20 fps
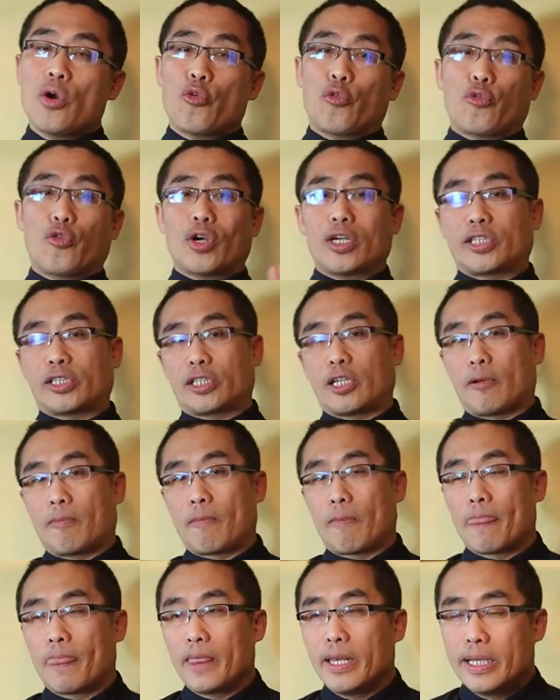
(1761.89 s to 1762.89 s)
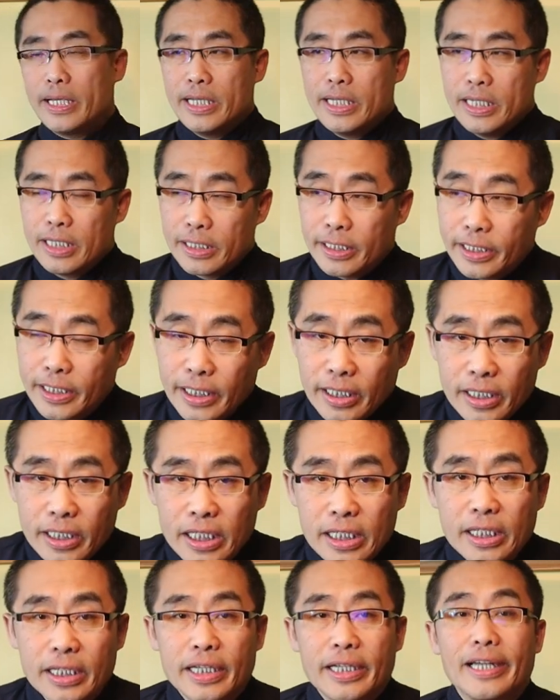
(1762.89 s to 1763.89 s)
First,
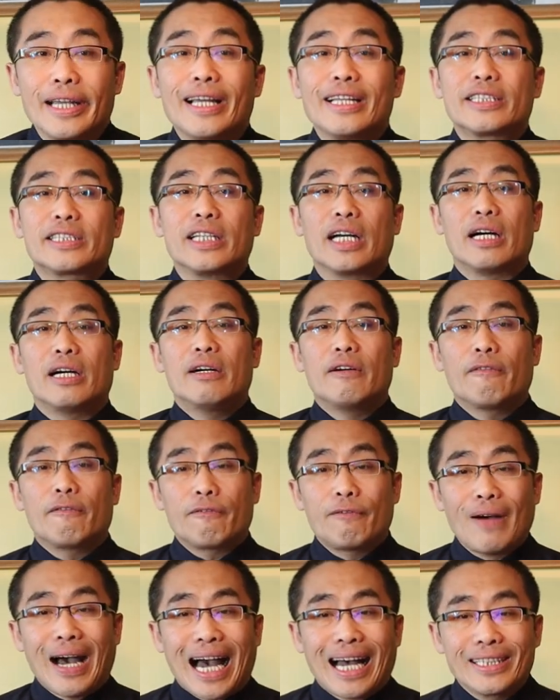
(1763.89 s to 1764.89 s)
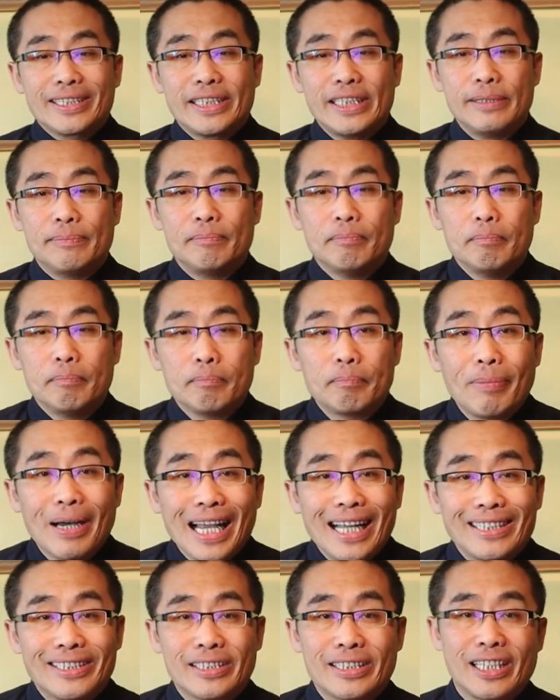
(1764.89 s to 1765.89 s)
Xingyi is a
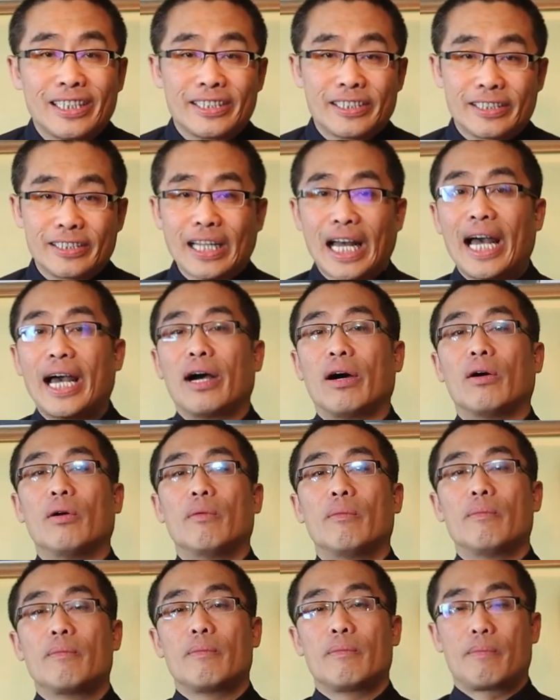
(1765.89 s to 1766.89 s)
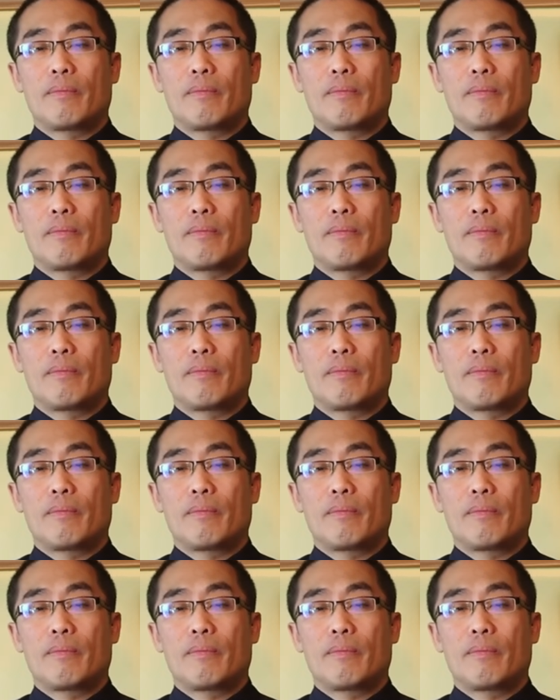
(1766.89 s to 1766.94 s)
Fajin-based style.